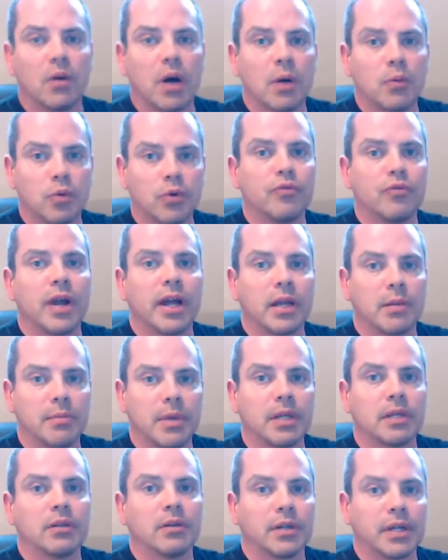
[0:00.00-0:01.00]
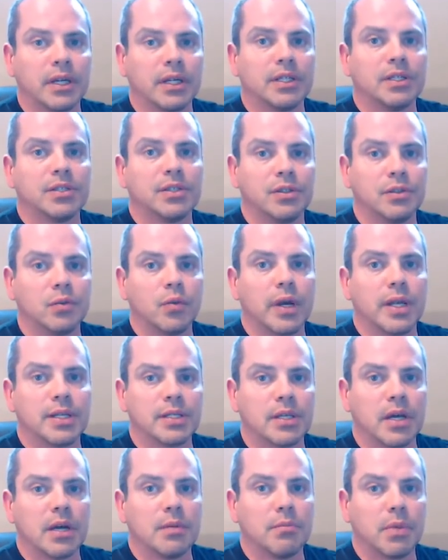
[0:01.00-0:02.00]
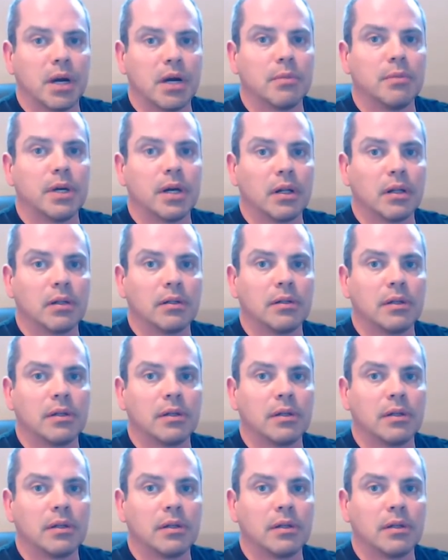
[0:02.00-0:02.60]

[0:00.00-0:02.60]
I would recommend looking into the West Side Barbell.